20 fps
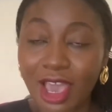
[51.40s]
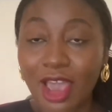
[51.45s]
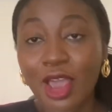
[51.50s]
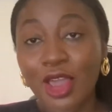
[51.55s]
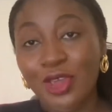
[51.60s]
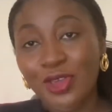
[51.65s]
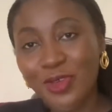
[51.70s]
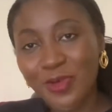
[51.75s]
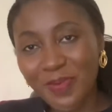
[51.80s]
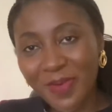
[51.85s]

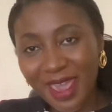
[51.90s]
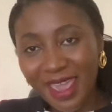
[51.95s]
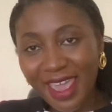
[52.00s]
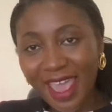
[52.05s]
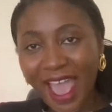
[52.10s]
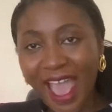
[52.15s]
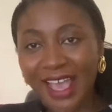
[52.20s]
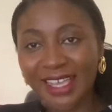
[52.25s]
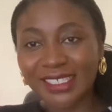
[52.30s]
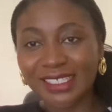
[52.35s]
You may
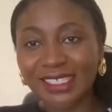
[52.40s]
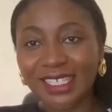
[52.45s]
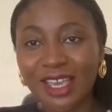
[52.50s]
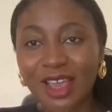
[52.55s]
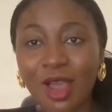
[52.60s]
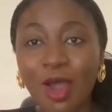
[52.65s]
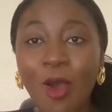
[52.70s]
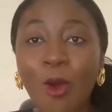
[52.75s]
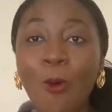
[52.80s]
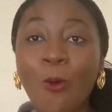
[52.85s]
ask,
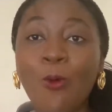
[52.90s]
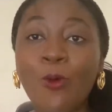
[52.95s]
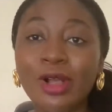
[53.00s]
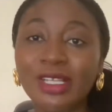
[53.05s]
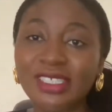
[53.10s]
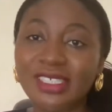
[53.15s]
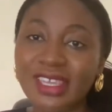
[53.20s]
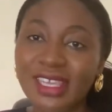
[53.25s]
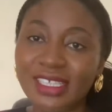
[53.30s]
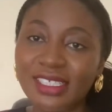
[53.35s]

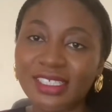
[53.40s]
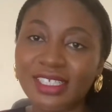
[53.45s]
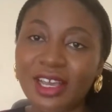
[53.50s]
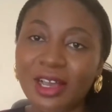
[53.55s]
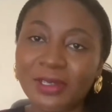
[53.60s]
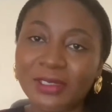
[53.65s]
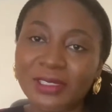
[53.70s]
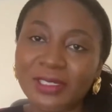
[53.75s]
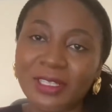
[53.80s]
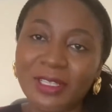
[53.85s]
what's this
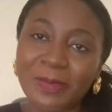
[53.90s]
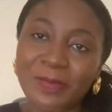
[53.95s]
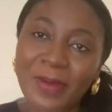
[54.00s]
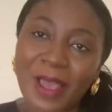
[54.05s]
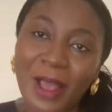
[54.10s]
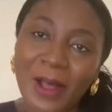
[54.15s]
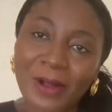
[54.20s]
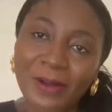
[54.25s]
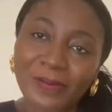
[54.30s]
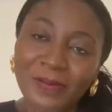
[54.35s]
council
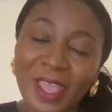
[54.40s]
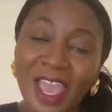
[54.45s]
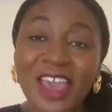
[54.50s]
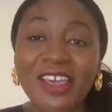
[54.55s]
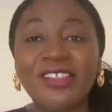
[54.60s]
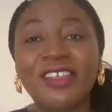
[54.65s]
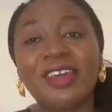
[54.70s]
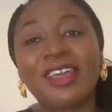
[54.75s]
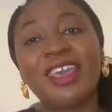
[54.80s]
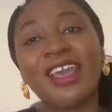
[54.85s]
about?
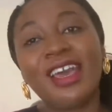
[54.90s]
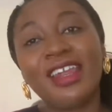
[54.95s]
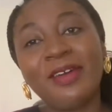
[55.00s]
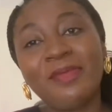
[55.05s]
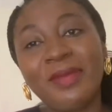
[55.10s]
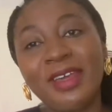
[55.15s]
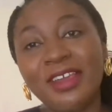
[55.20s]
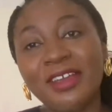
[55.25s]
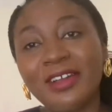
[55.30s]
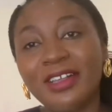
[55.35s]
The Ghana
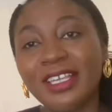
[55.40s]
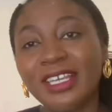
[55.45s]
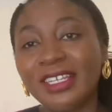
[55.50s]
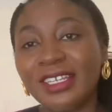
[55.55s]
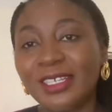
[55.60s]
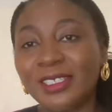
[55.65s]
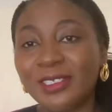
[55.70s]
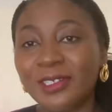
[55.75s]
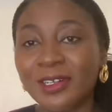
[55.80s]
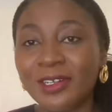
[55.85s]
Medical and
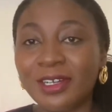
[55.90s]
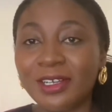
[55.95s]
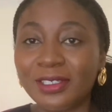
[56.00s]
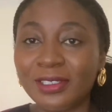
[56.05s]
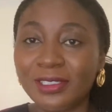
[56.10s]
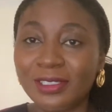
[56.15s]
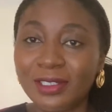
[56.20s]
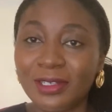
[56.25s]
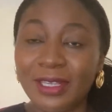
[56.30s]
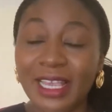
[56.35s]
Dental
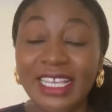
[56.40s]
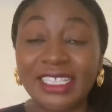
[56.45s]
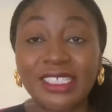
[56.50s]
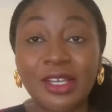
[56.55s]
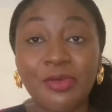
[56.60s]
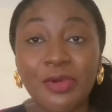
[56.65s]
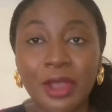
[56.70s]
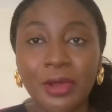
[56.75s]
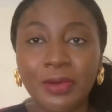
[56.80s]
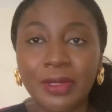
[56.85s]
Council is the
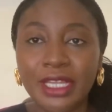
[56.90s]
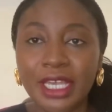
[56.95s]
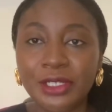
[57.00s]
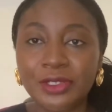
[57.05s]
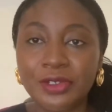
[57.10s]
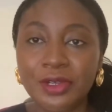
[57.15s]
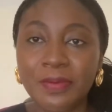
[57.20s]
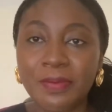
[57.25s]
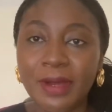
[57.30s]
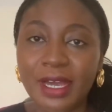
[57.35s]

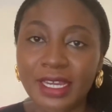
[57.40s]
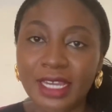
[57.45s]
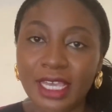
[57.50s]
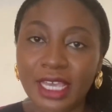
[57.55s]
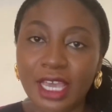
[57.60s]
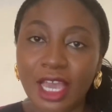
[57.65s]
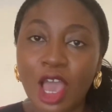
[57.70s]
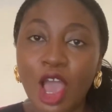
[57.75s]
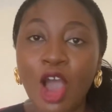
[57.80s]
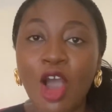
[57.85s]
regulatory
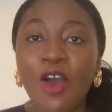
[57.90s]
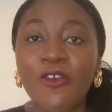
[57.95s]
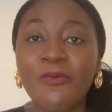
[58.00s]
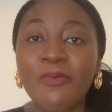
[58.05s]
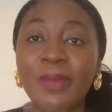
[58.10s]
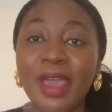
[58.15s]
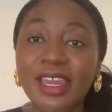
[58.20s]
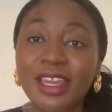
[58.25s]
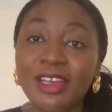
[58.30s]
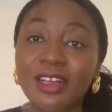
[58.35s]
body of
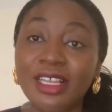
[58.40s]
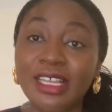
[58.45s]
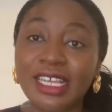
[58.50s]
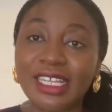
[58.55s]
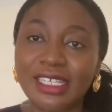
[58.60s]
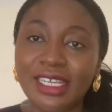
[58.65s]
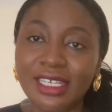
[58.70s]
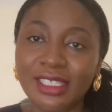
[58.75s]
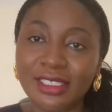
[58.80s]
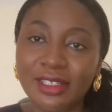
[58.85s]
medical
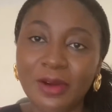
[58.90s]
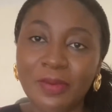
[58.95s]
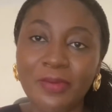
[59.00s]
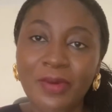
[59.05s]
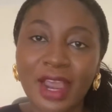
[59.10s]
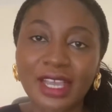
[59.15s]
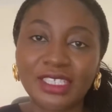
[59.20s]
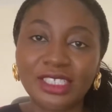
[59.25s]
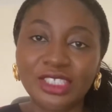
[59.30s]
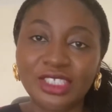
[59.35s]
and dental
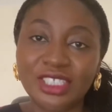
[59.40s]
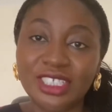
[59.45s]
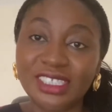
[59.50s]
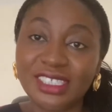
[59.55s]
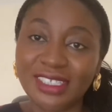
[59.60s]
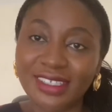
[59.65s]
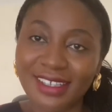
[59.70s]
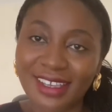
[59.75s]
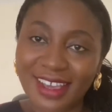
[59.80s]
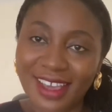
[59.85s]
practitioners
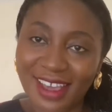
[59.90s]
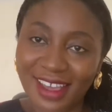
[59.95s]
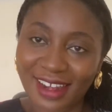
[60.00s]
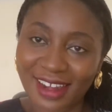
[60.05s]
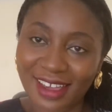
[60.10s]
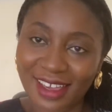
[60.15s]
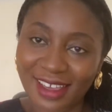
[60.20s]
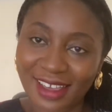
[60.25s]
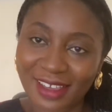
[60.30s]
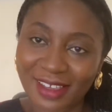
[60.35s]
in
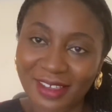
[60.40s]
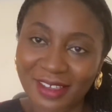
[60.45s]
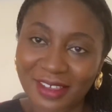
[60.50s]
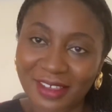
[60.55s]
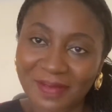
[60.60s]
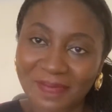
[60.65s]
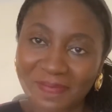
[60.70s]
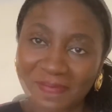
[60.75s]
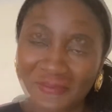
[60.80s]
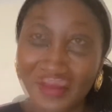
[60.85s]

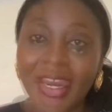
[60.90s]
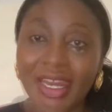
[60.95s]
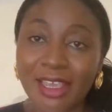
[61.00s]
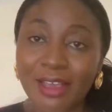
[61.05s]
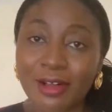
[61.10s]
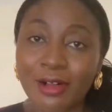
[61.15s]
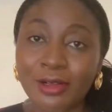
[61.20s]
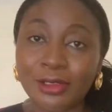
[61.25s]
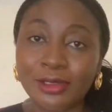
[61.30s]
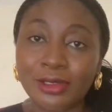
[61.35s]
Ghana.
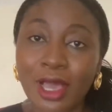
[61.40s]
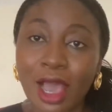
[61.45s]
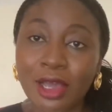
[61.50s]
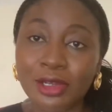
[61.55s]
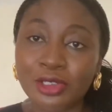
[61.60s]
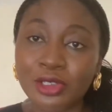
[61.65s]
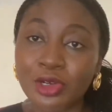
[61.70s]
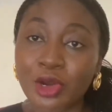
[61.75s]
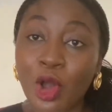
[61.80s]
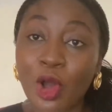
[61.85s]
Medical
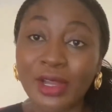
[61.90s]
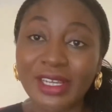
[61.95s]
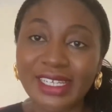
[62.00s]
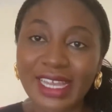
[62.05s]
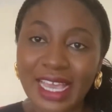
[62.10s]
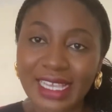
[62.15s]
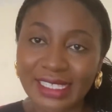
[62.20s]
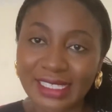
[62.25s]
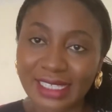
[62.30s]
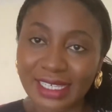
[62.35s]
doctor or
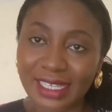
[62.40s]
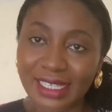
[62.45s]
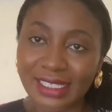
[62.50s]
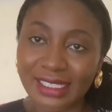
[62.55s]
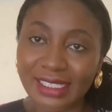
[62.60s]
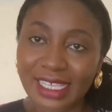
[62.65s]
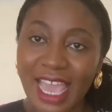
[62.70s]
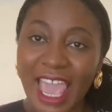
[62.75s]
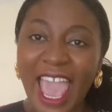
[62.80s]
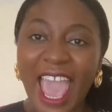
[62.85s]

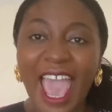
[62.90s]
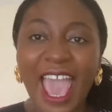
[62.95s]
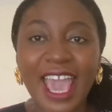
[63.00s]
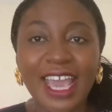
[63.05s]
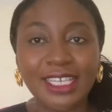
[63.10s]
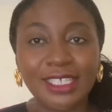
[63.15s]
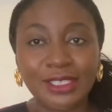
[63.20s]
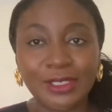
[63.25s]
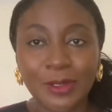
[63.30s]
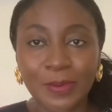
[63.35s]
dentist
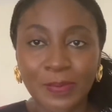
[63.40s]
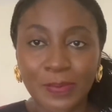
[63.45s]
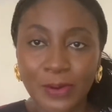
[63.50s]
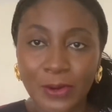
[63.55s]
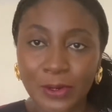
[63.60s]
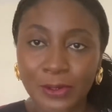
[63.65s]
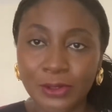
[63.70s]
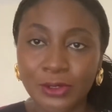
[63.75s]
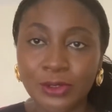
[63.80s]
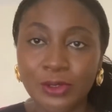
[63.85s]
is
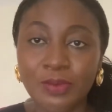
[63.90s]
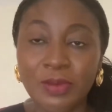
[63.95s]
supposed to be